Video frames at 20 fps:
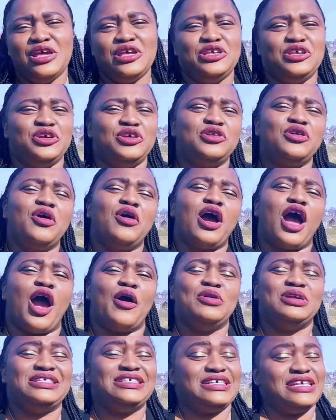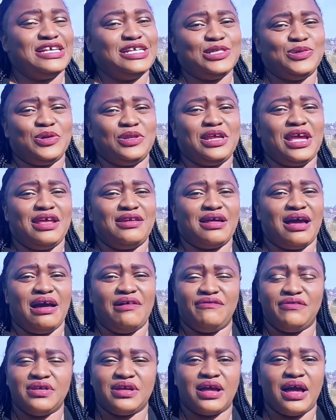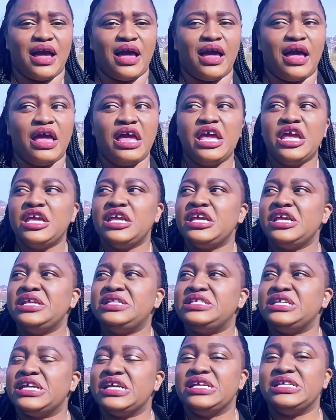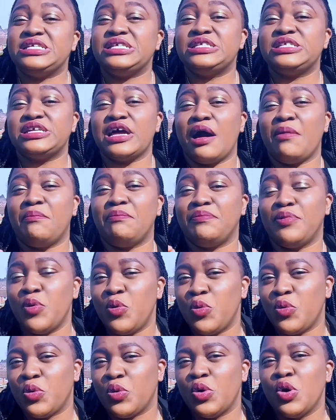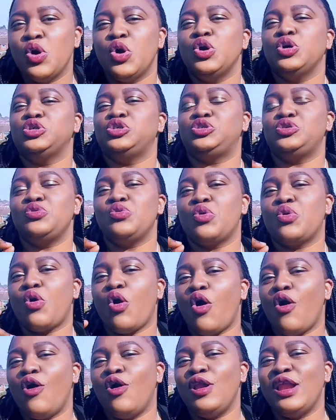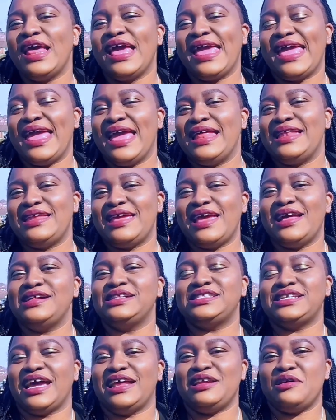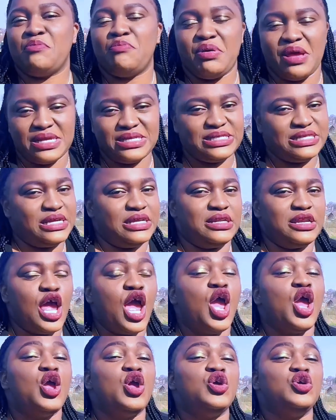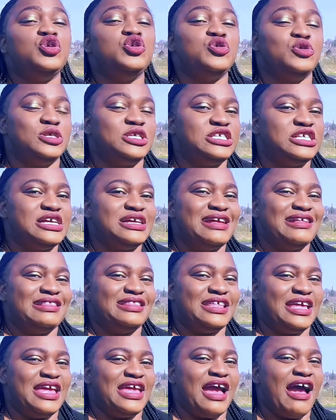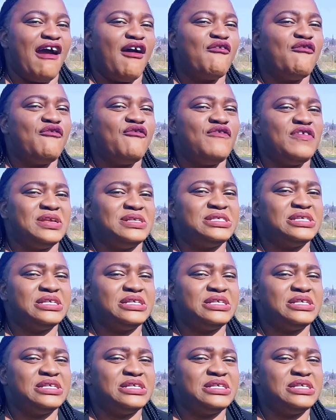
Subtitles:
you know how it is when you're in Africa. It is taboo to call an elderly person using their first